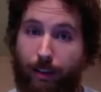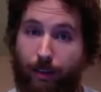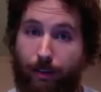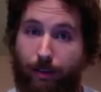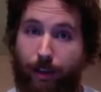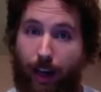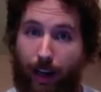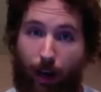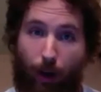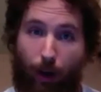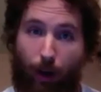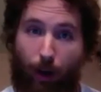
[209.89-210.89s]
active
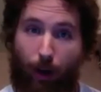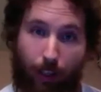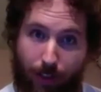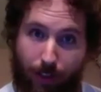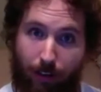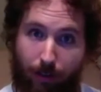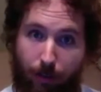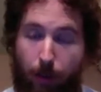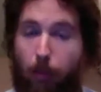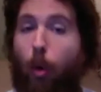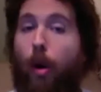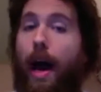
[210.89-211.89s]
and healthy lifestyle.